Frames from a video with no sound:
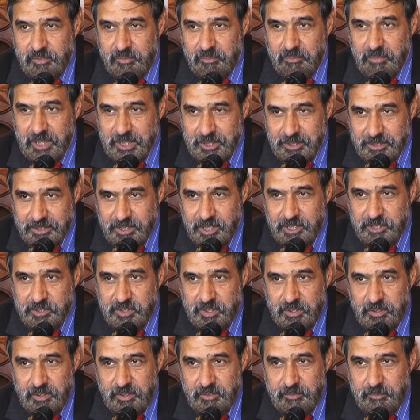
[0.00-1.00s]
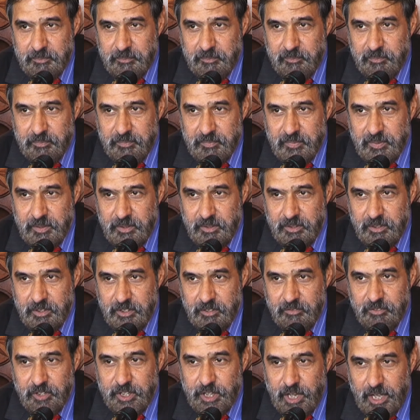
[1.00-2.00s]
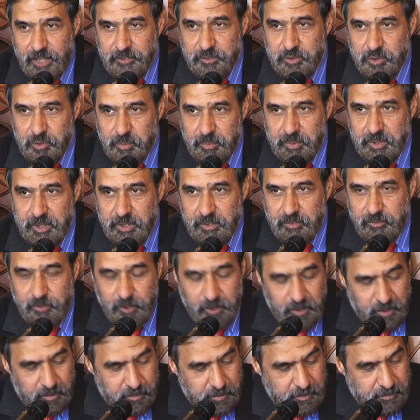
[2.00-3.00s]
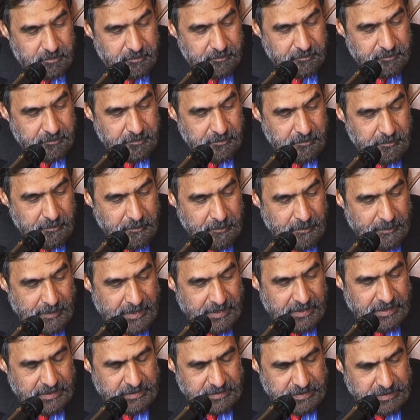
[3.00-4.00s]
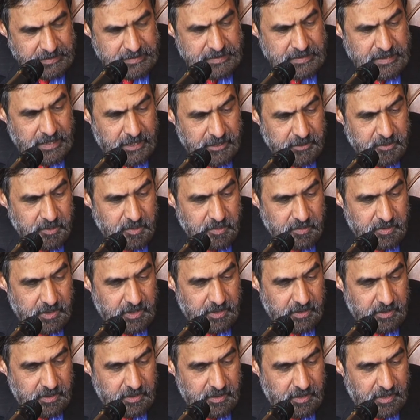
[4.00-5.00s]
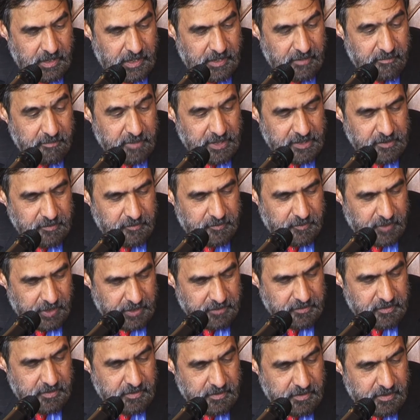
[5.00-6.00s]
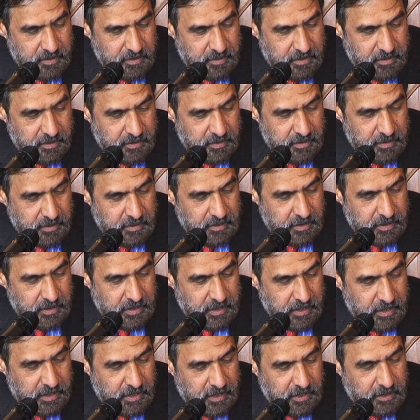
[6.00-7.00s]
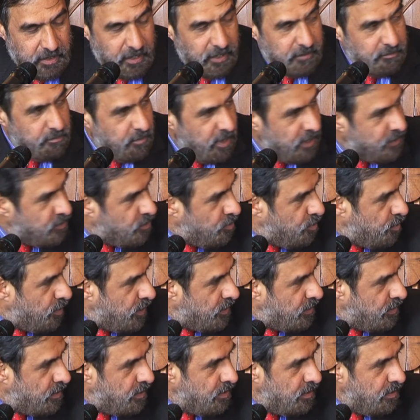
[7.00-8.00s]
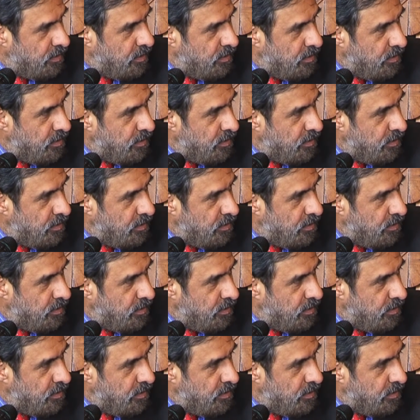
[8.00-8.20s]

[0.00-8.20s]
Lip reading: meditation if one has to be a follower. In this country, I have many friends, and I had met with